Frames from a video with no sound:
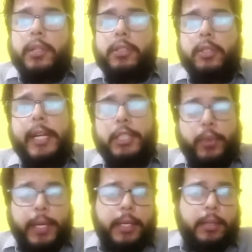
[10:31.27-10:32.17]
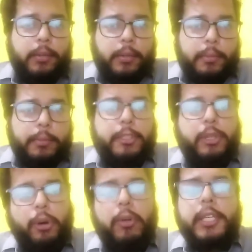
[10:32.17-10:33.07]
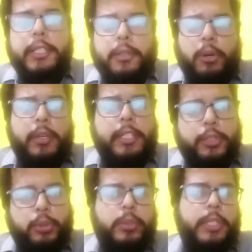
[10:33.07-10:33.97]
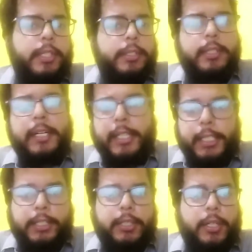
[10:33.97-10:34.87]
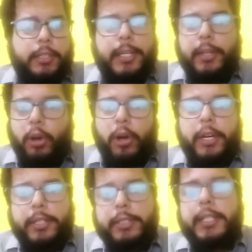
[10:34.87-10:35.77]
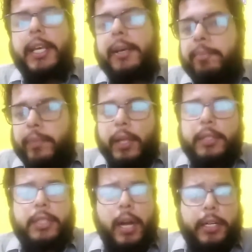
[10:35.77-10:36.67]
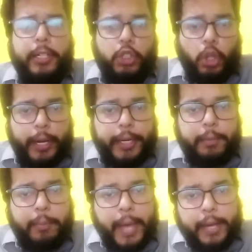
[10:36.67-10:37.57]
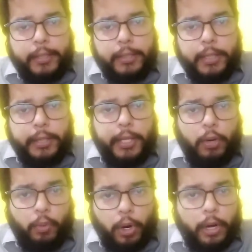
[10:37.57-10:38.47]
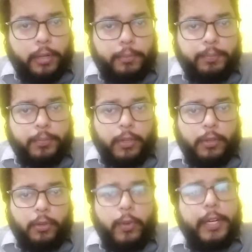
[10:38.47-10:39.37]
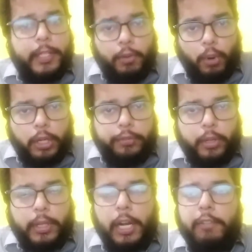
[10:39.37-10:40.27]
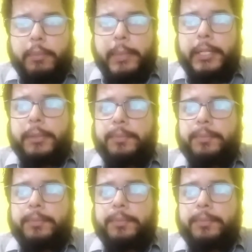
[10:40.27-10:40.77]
So that's why slowly students and teachers and lawyers, they started joining back in their work where they worked for the government.